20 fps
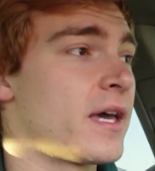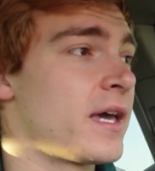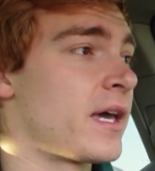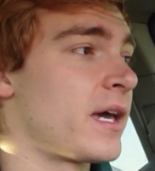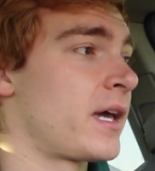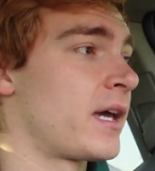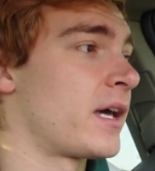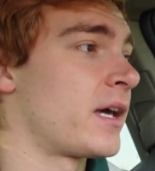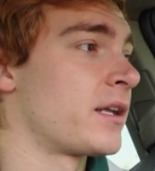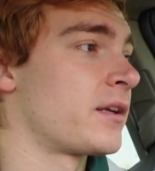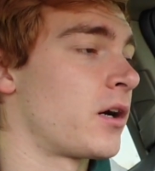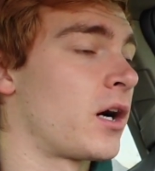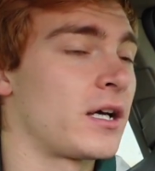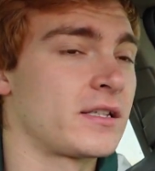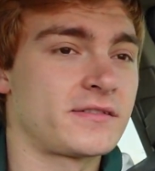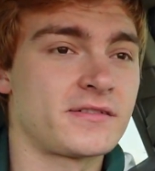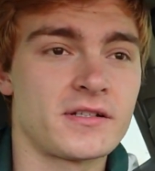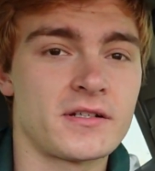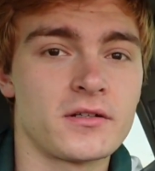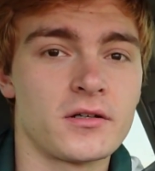and
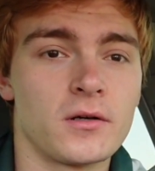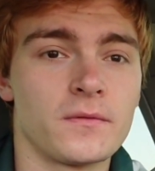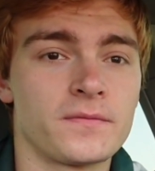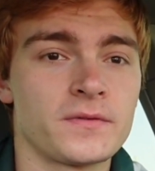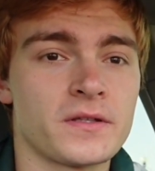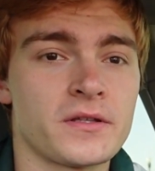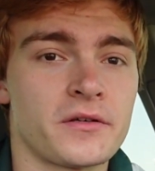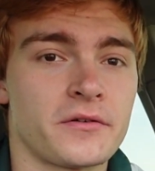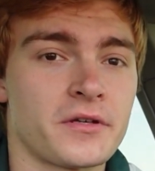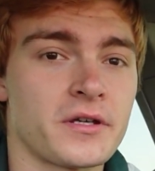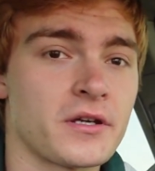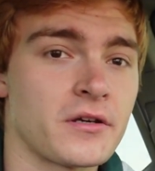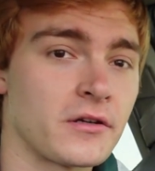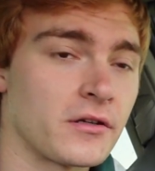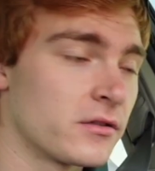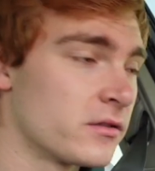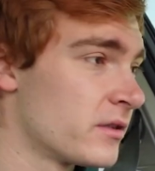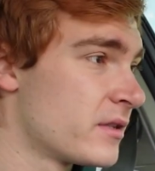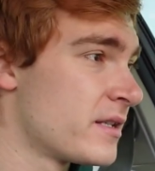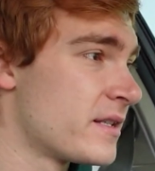Austin. Hopefully they're here.